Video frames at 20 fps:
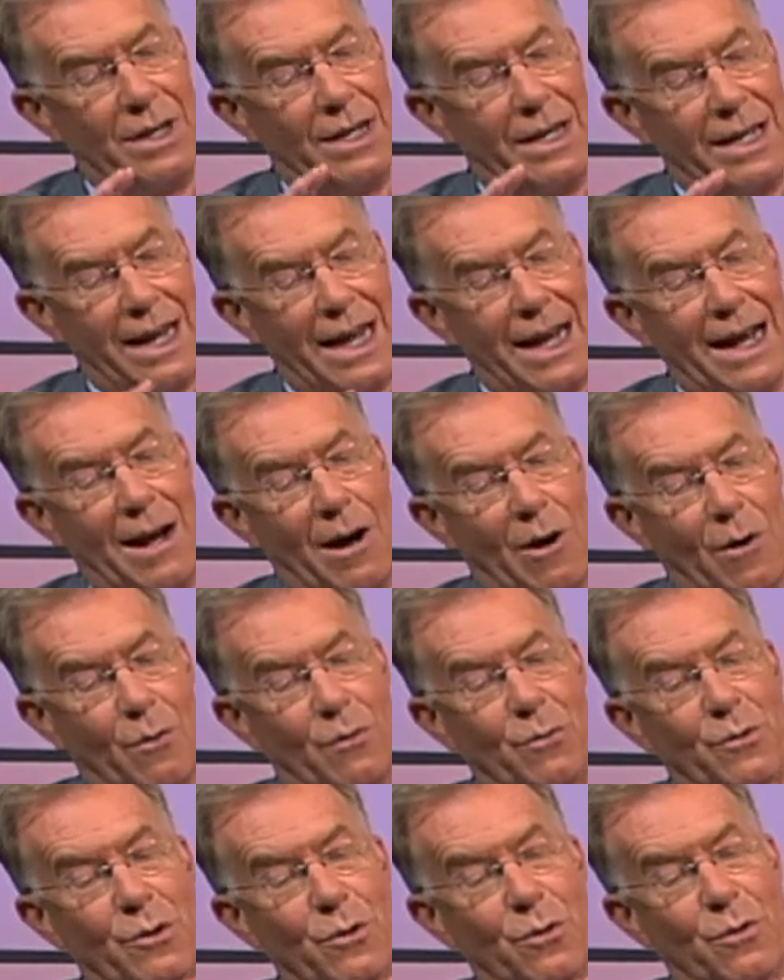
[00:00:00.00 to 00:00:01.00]
now
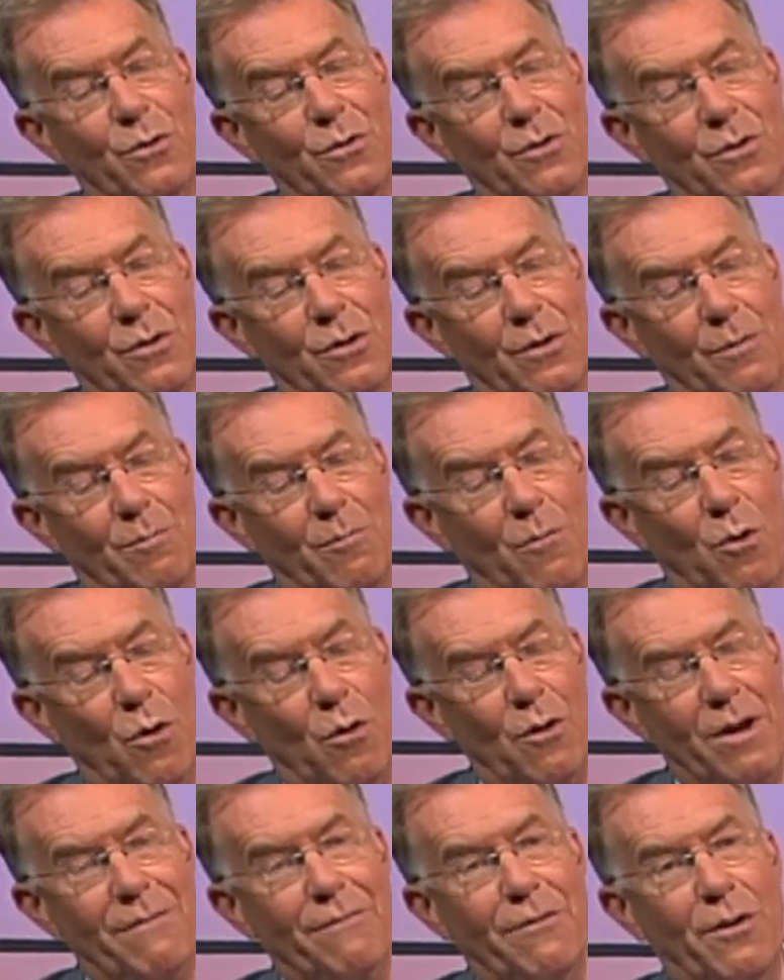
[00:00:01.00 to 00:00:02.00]
you're
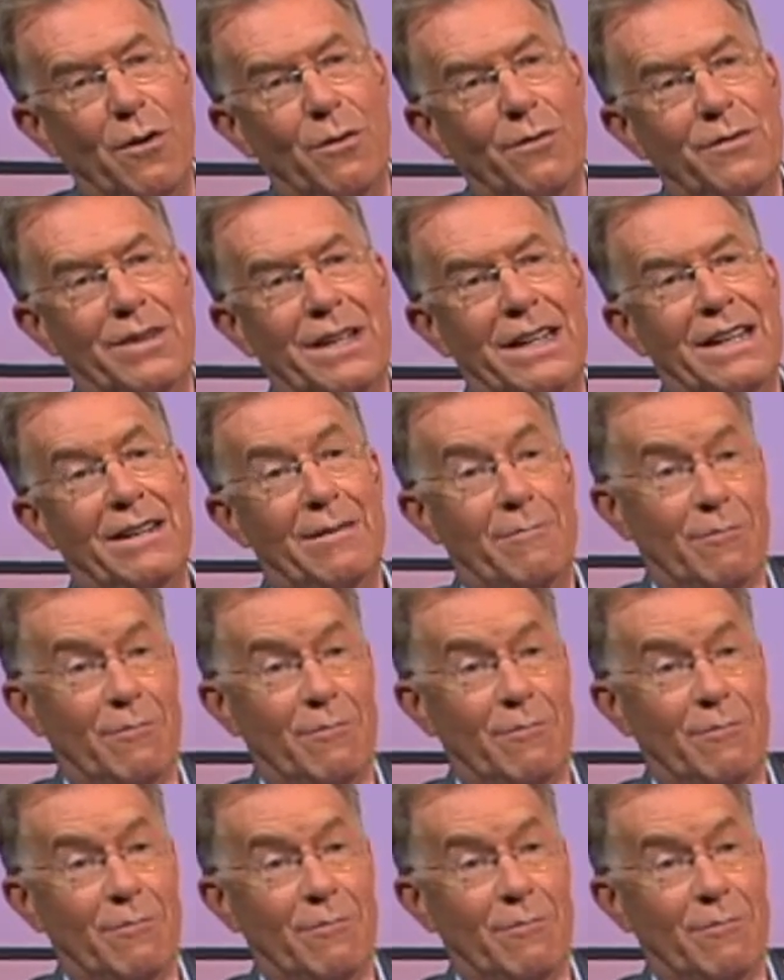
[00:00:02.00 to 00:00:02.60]
more involved in,